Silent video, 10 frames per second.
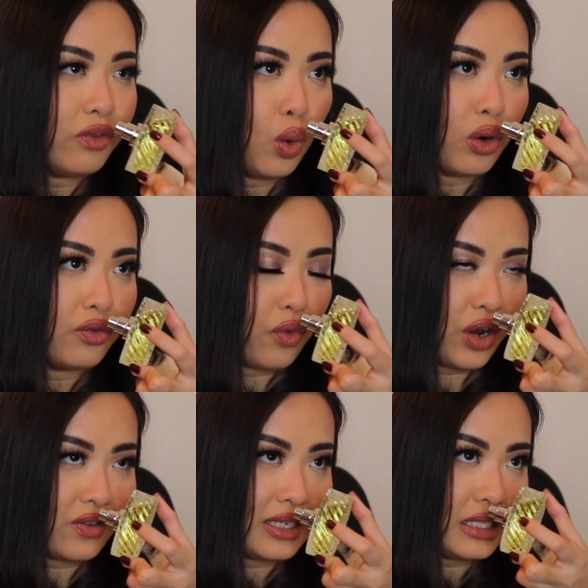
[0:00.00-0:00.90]
floral
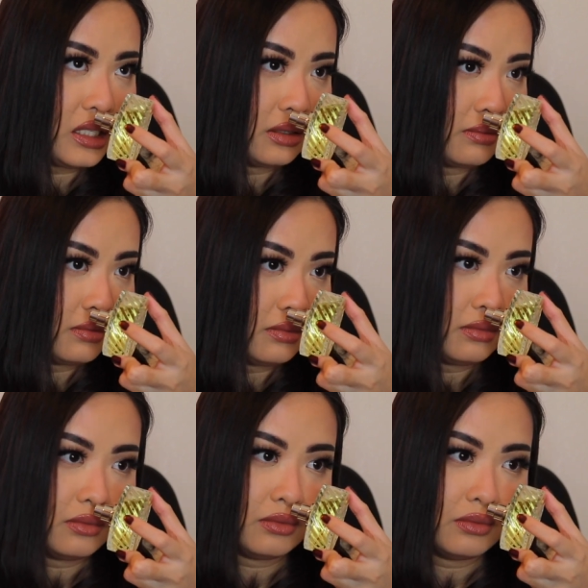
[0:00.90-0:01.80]
fragrance,
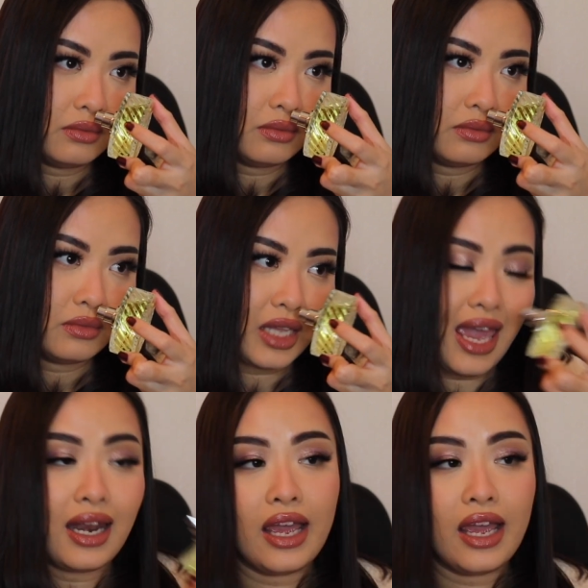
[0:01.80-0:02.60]
and